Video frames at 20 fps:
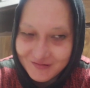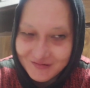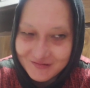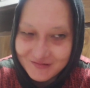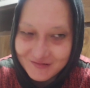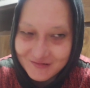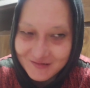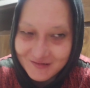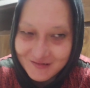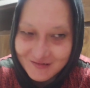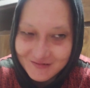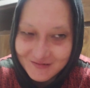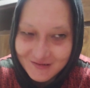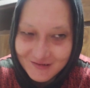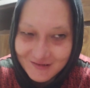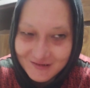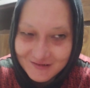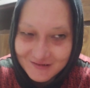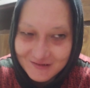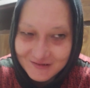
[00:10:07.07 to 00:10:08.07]
I was like, well,
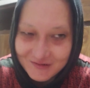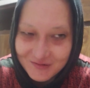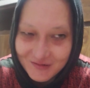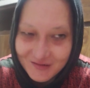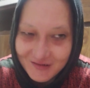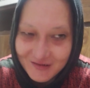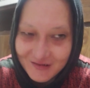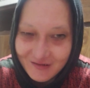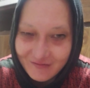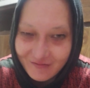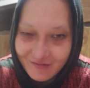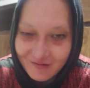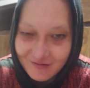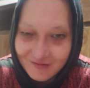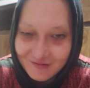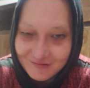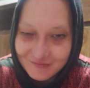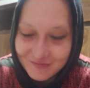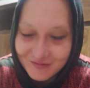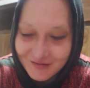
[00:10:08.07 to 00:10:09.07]
I guess that's why they never
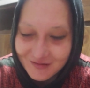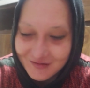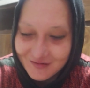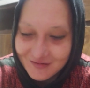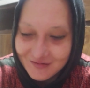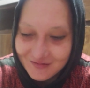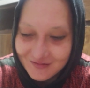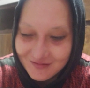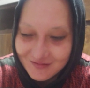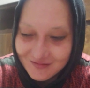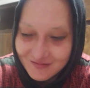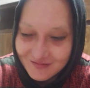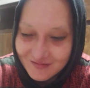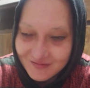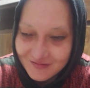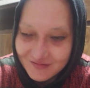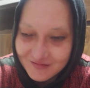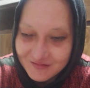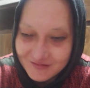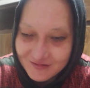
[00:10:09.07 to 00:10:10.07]
called me.
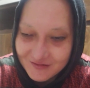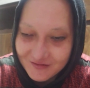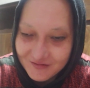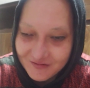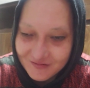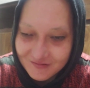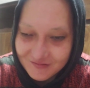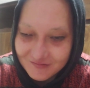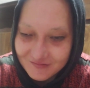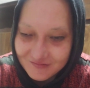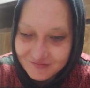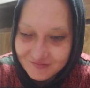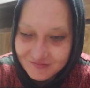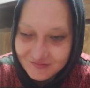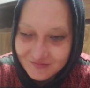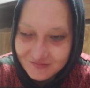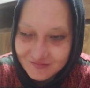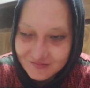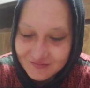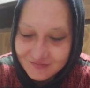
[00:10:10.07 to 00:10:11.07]
So,
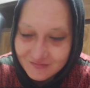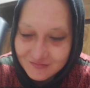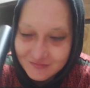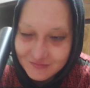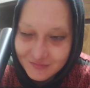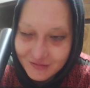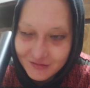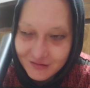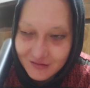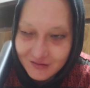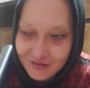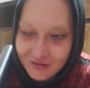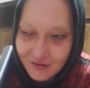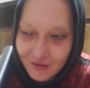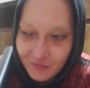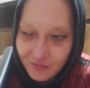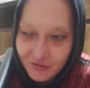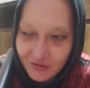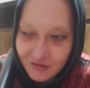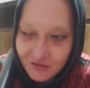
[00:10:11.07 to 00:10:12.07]
but they ended
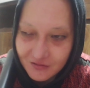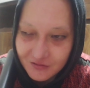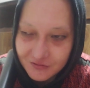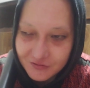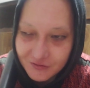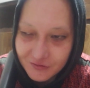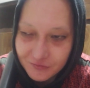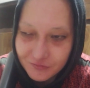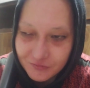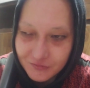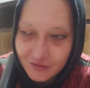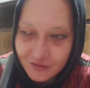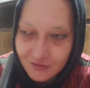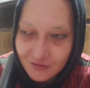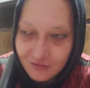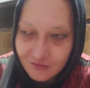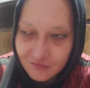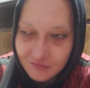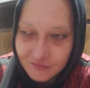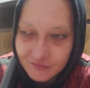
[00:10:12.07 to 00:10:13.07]
up getting something
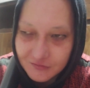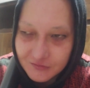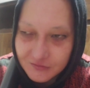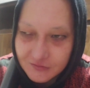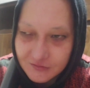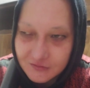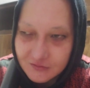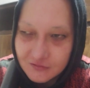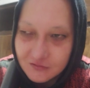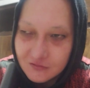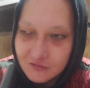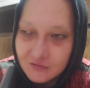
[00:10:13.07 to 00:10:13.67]
else.